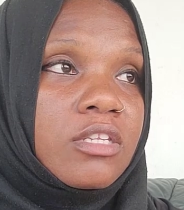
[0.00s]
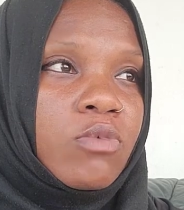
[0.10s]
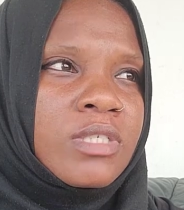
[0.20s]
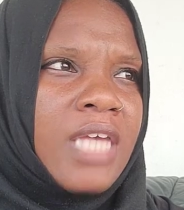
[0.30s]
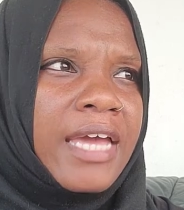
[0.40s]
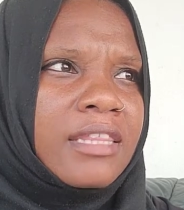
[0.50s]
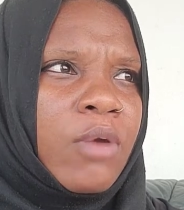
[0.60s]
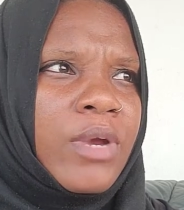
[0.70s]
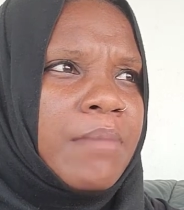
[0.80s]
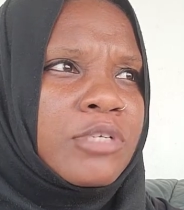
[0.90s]
there was like, they
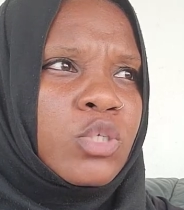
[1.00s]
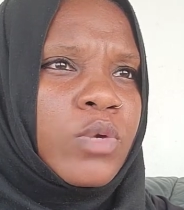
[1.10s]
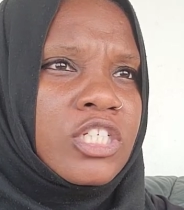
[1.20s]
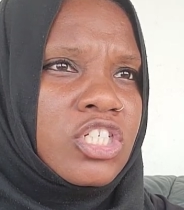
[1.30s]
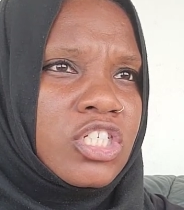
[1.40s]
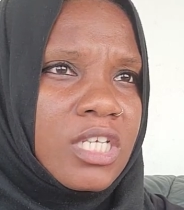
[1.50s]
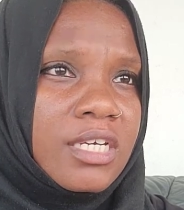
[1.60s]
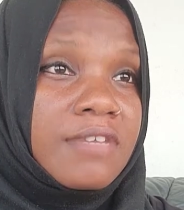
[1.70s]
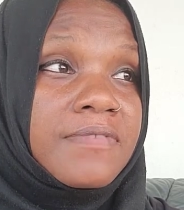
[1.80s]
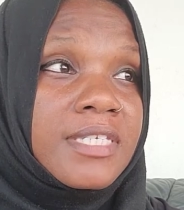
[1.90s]
were in between
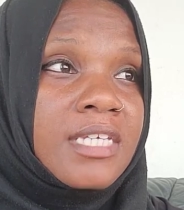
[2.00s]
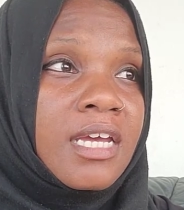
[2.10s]
shifts